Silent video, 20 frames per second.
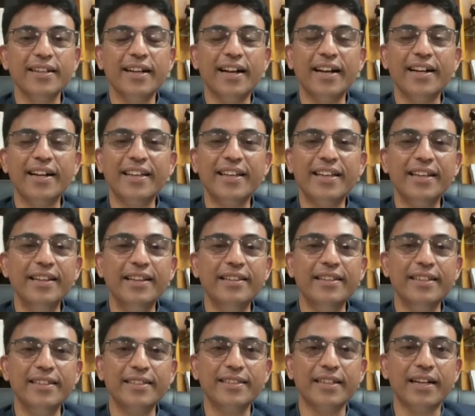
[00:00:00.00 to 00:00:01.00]
and heal
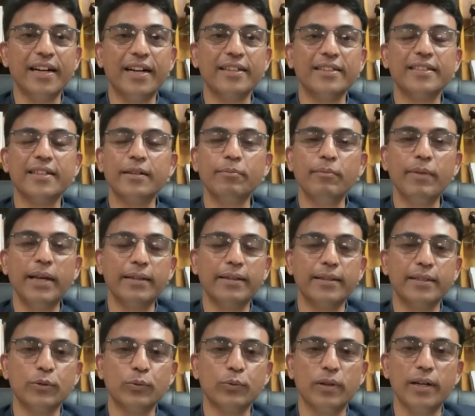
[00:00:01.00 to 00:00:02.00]
these hearts and make
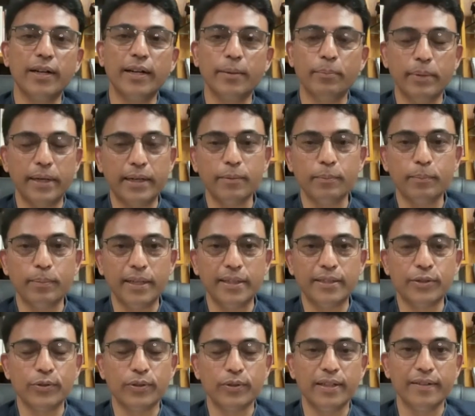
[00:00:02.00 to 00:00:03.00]
this world a better
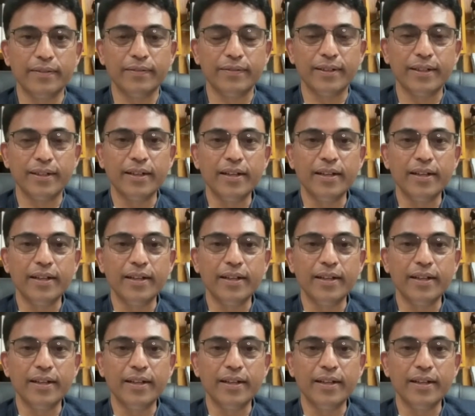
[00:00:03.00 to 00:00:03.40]
place to live.